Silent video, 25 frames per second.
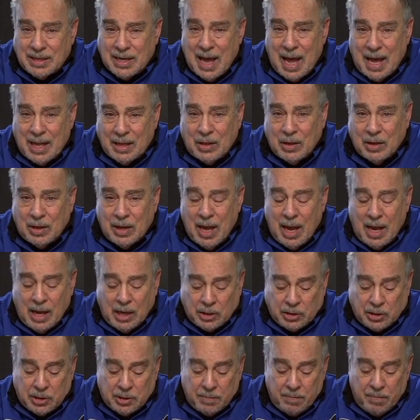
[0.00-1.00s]
not the
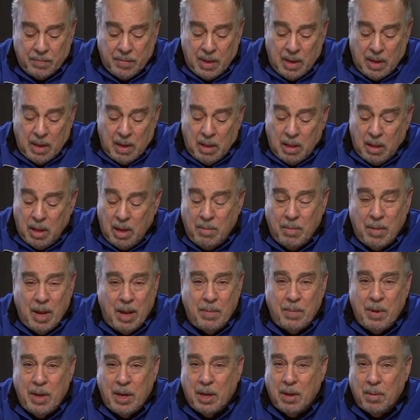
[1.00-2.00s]
case. They
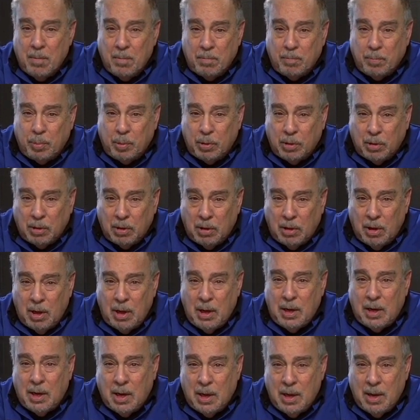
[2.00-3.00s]
may be
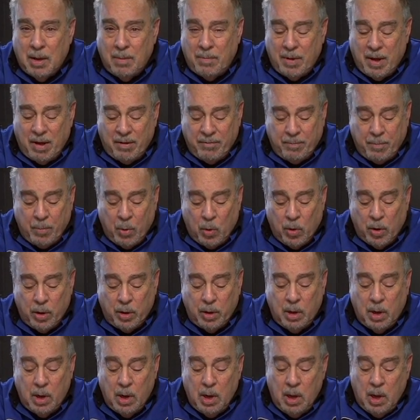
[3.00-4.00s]
completely above
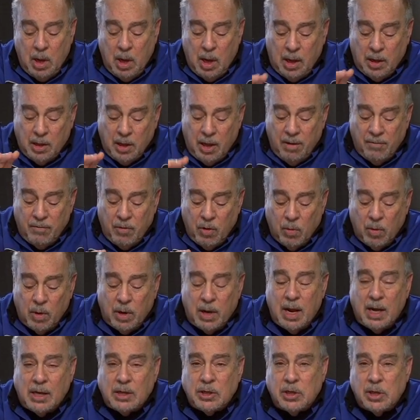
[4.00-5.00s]
board and give you
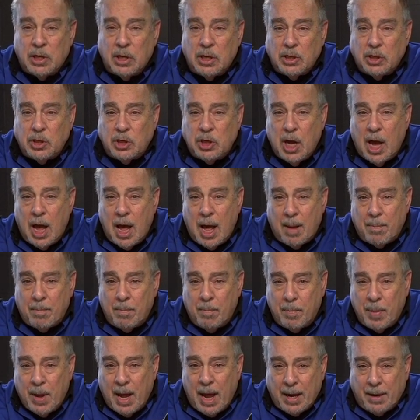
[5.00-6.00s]
an excellent
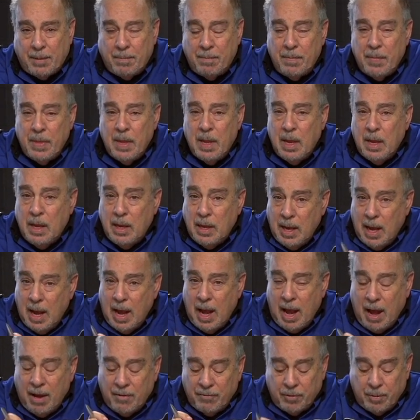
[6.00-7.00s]
job, but you
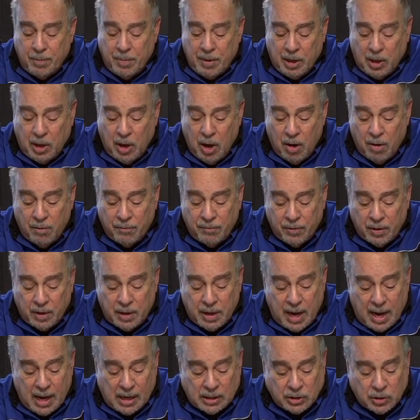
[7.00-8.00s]
have to be careful
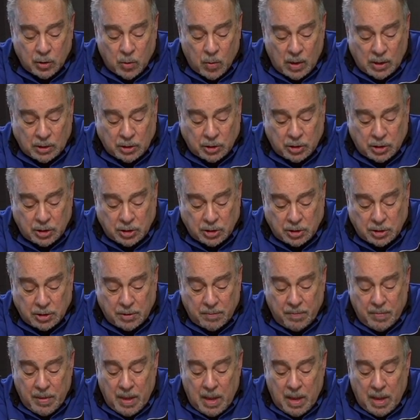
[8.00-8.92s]
and ask questions.